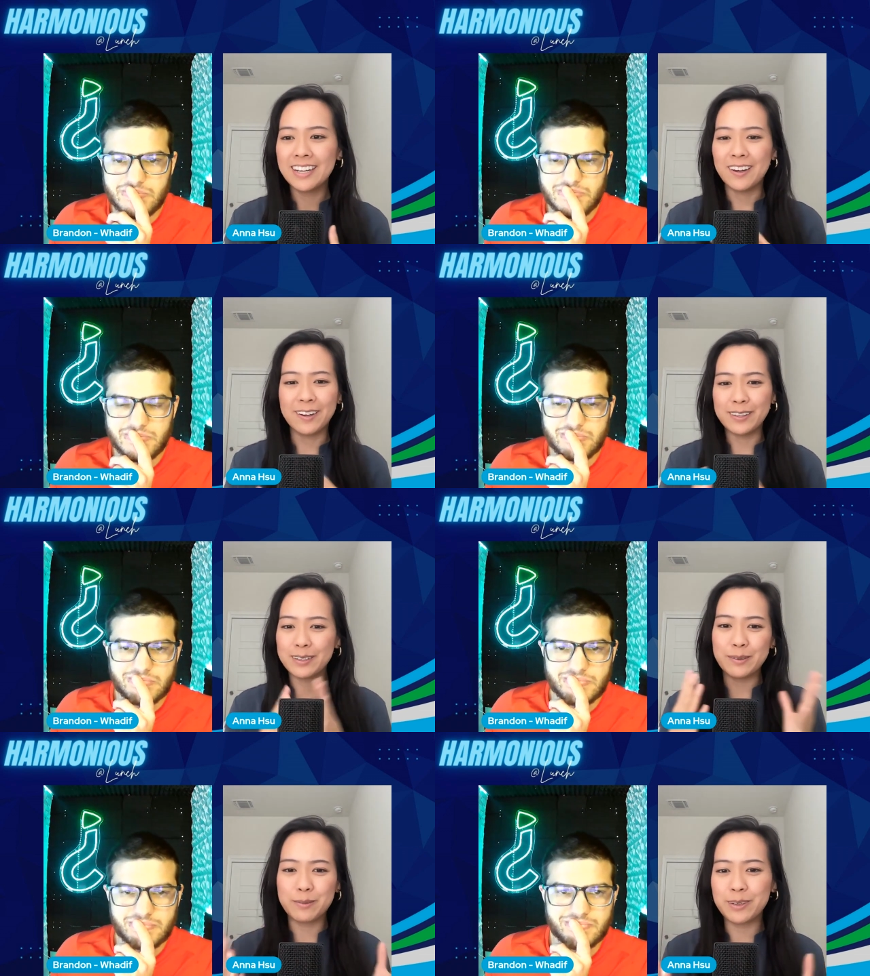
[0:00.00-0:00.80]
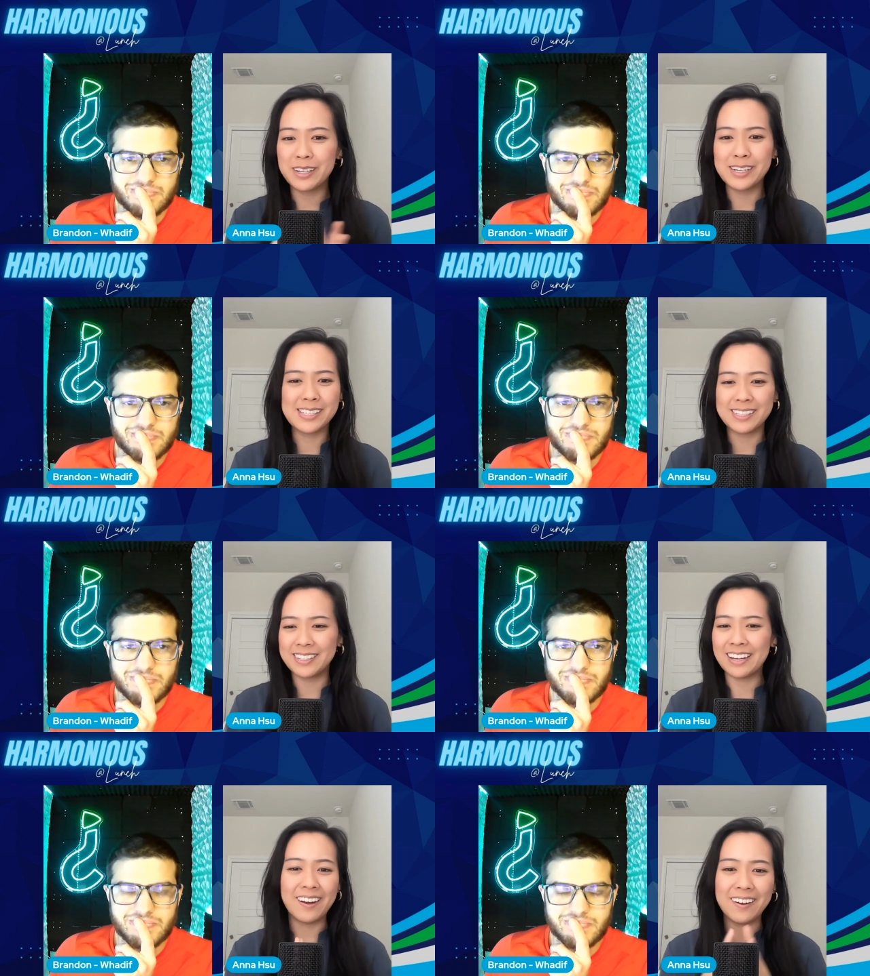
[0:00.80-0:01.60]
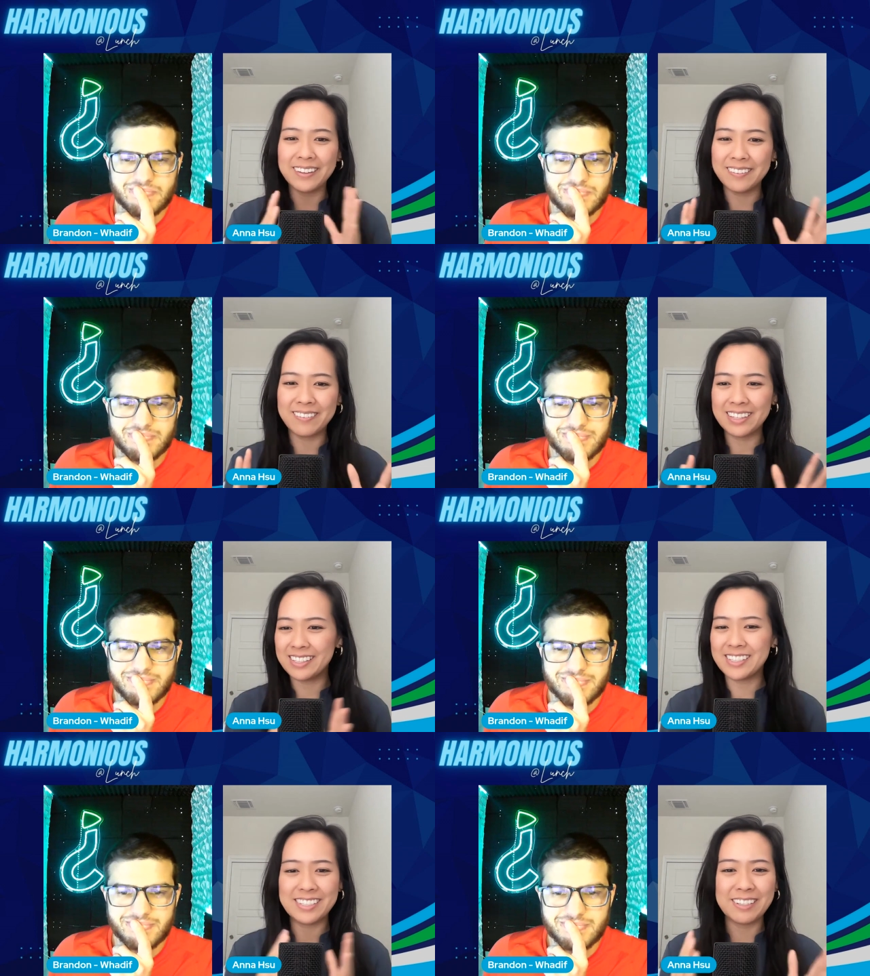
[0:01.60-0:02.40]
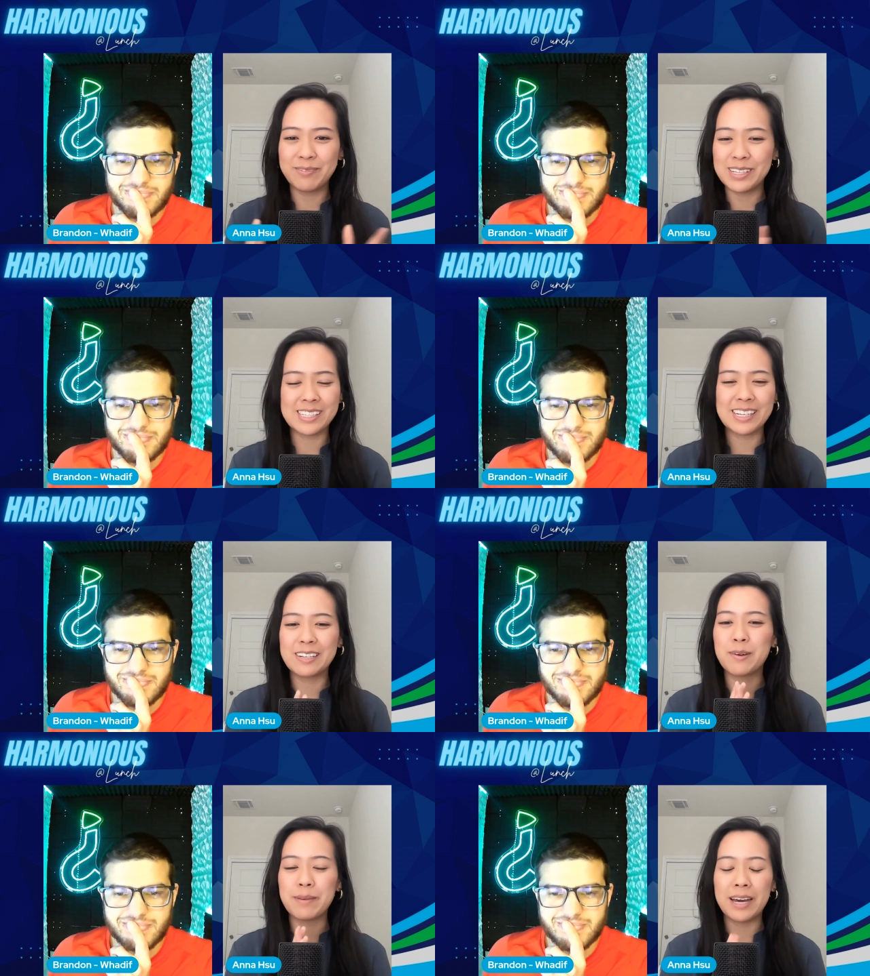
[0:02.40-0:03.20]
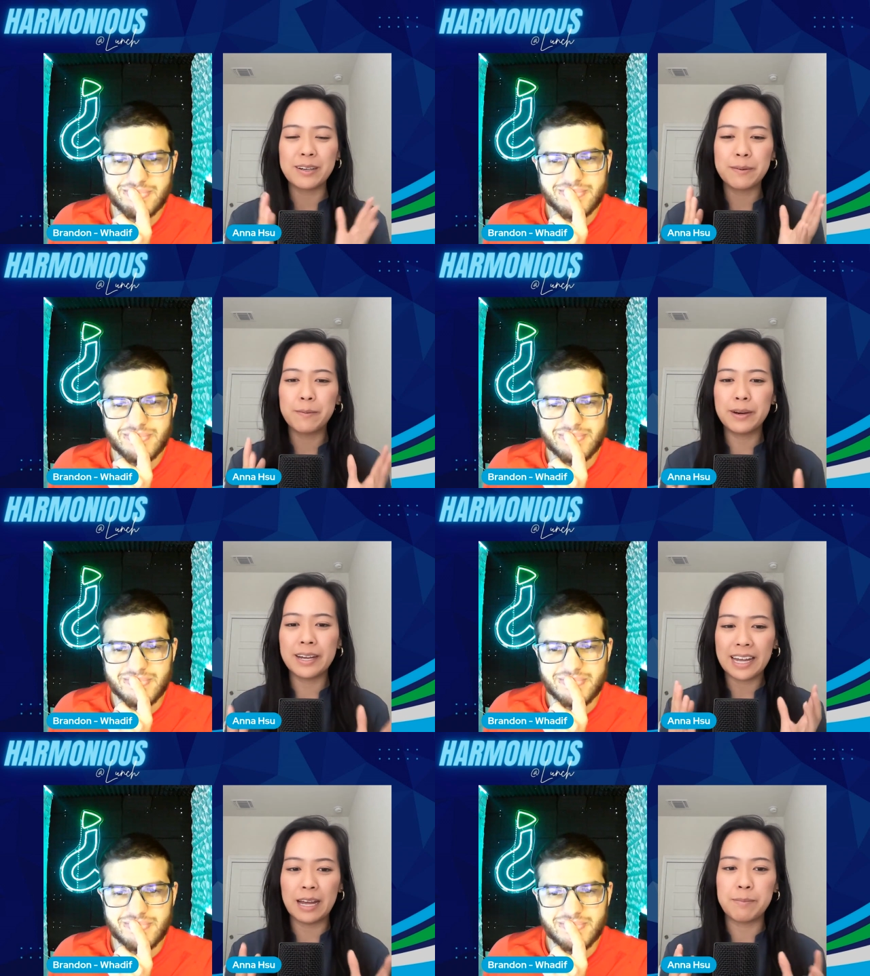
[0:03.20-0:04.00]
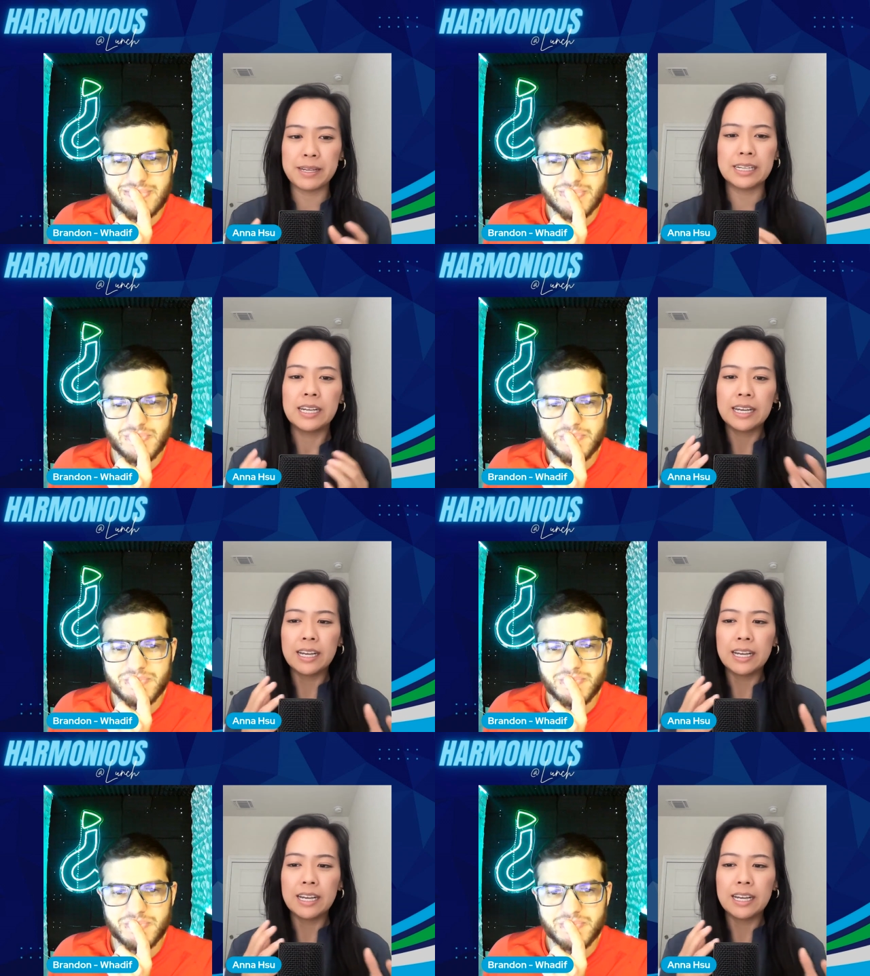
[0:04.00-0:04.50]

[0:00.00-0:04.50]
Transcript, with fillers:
Speaker 1: all the awards, all of the achievements, like no matter what happened,